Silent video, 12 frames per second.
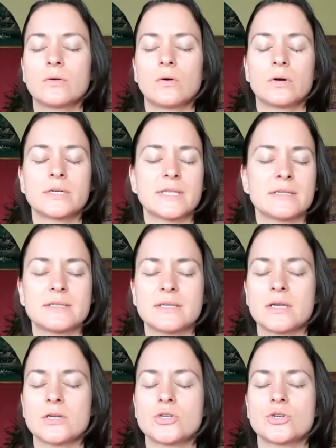or
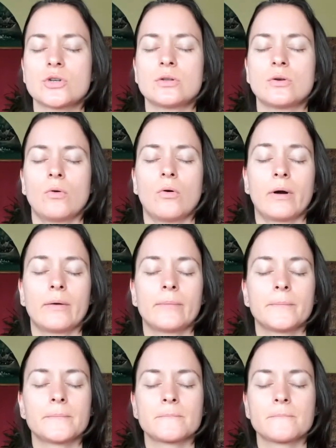sensation or